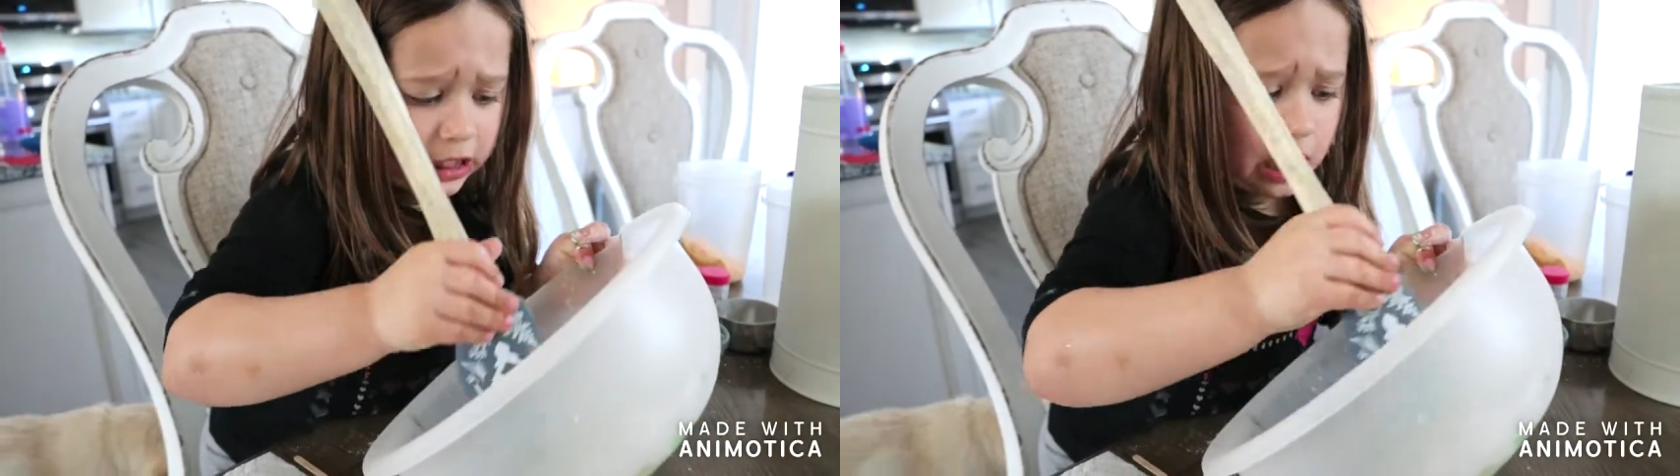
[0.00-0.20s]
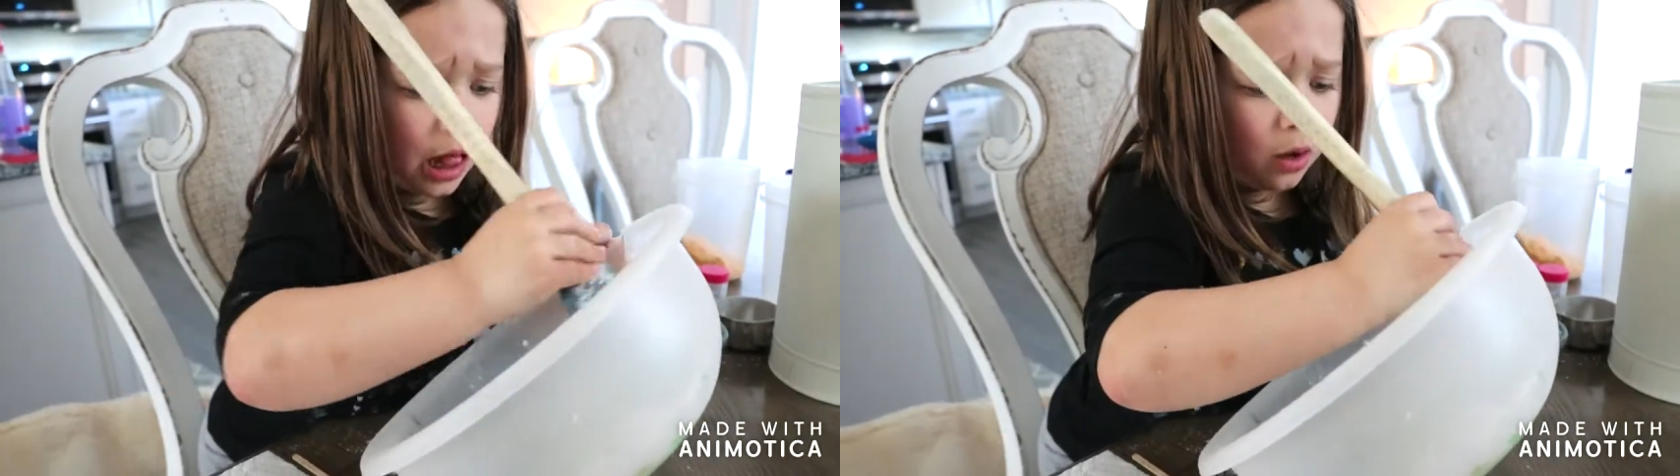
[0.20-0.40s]

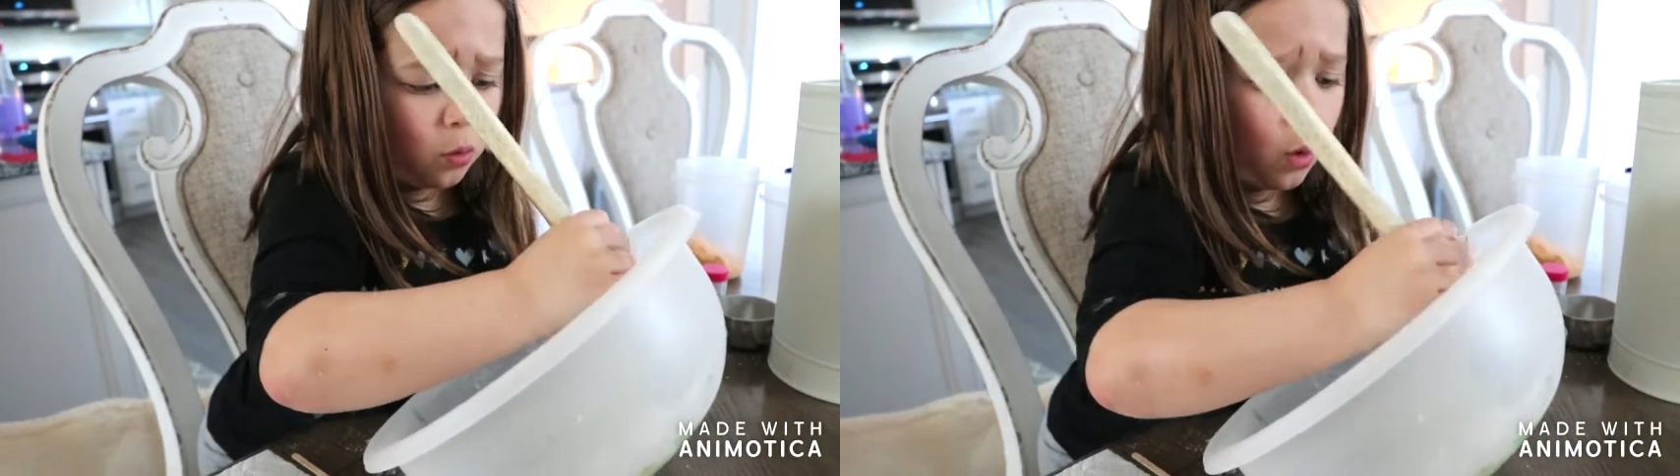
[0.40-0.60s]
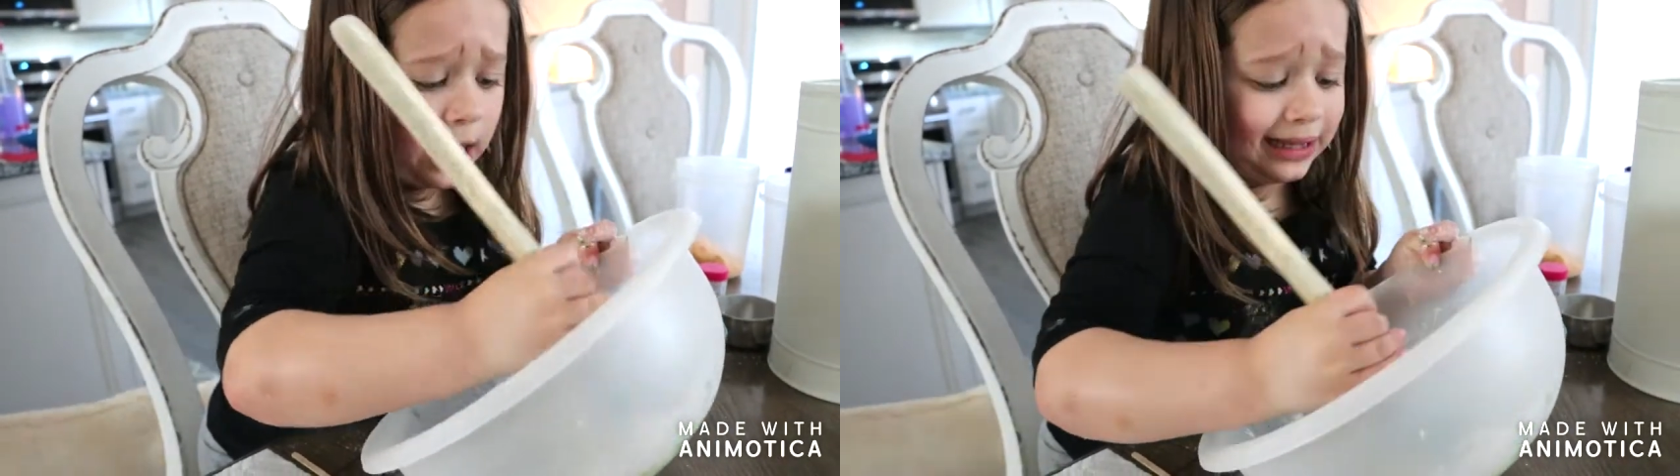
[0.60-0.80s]
in your This
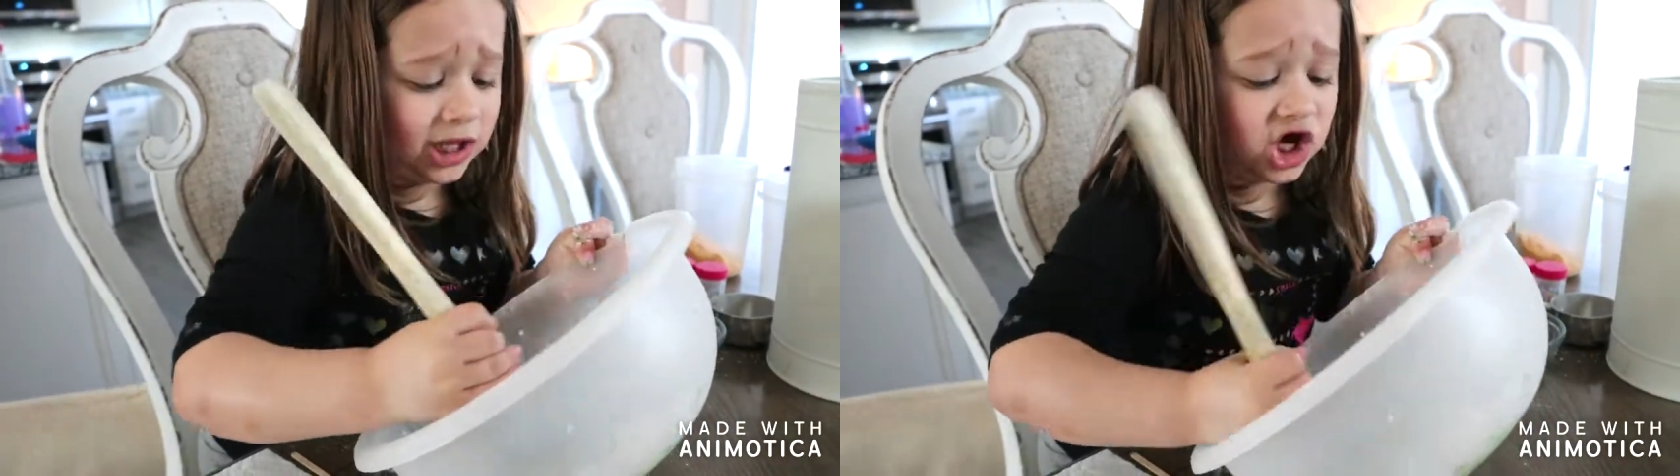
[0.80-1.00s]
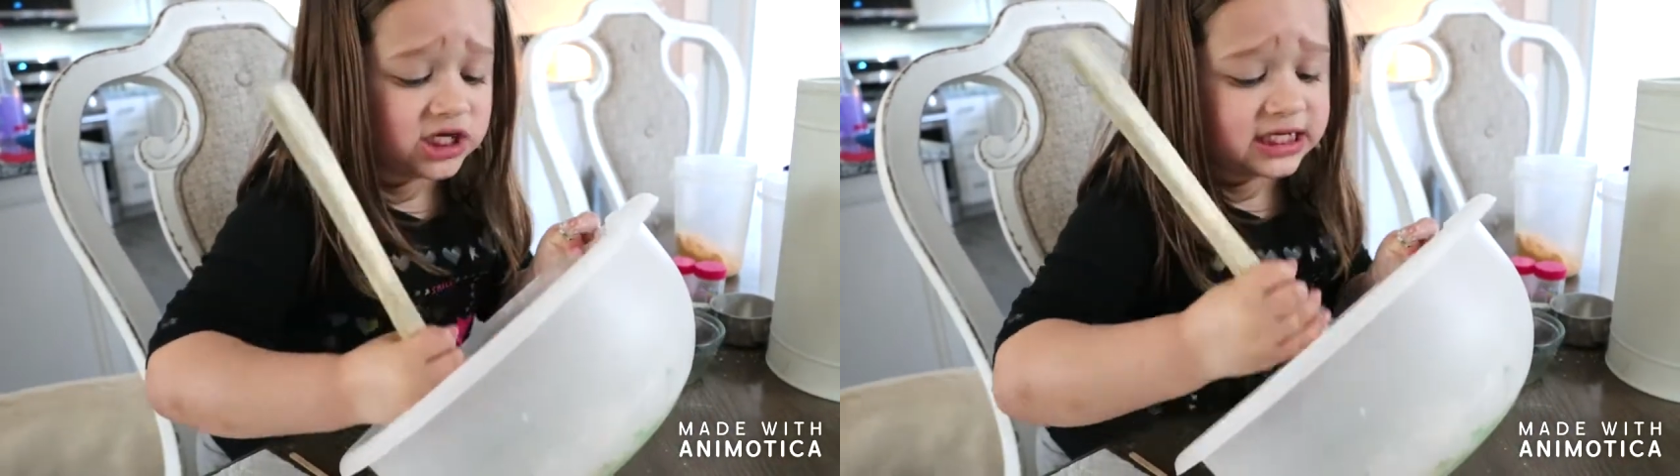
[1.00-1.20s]

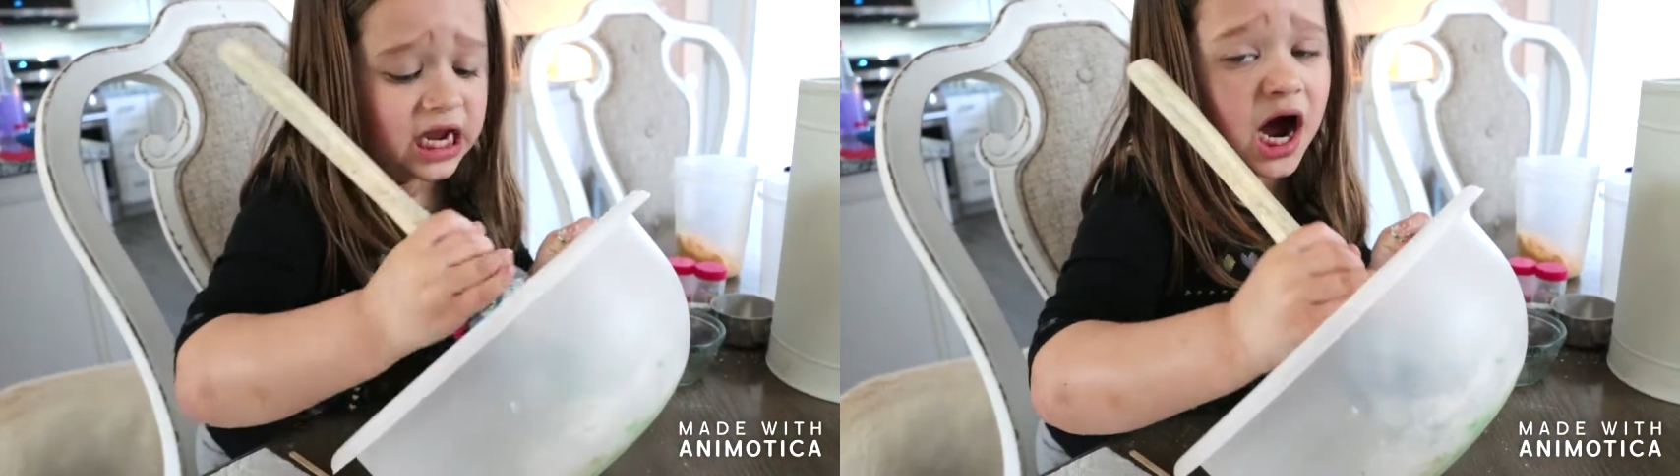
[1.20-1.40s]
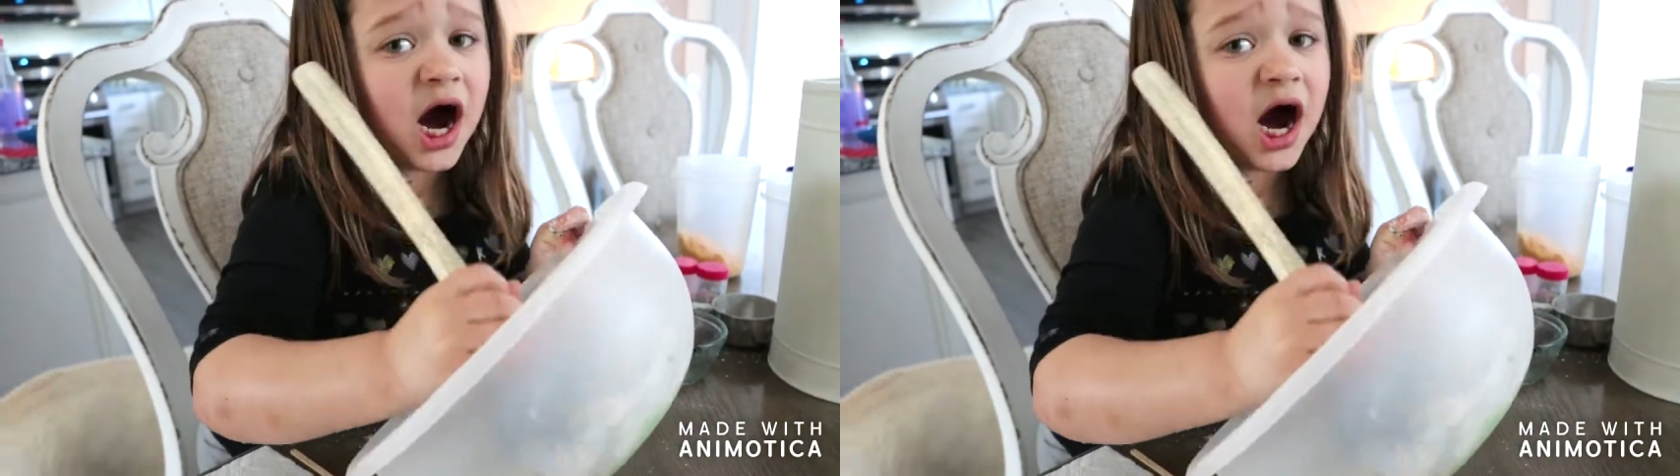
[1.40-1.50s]
one looks